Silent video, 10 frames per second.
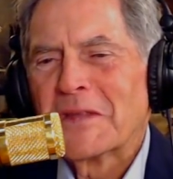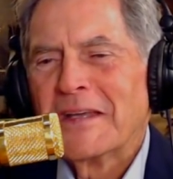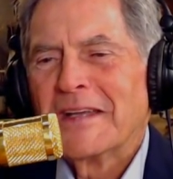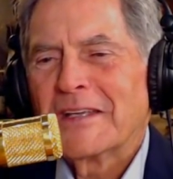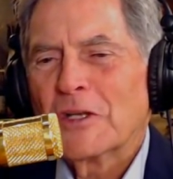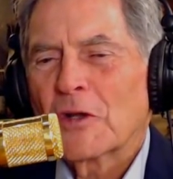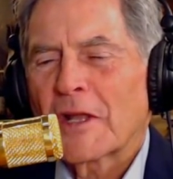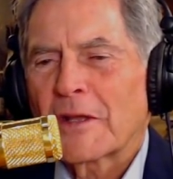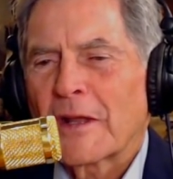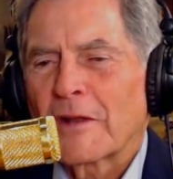And
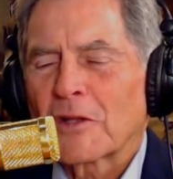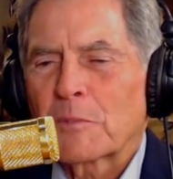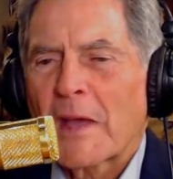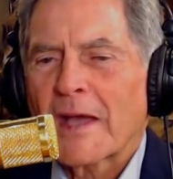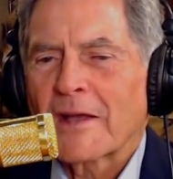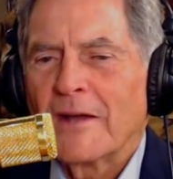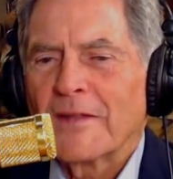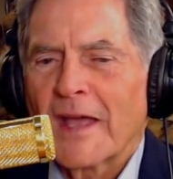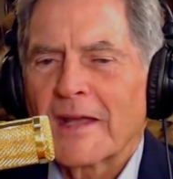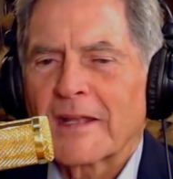I look back on
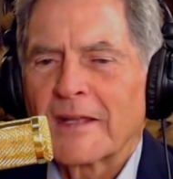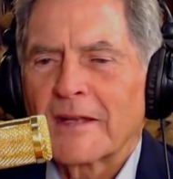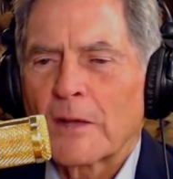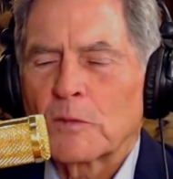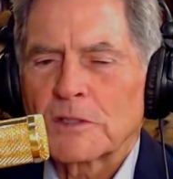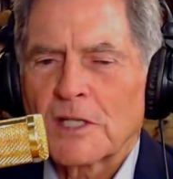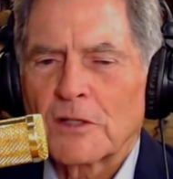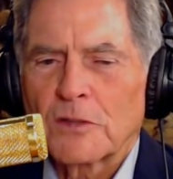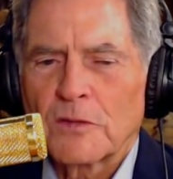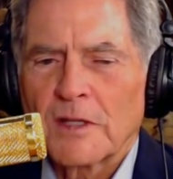that, and I will tell
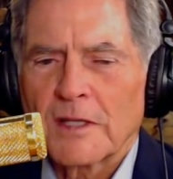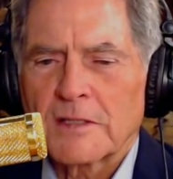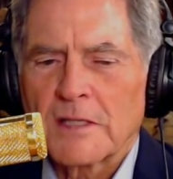you that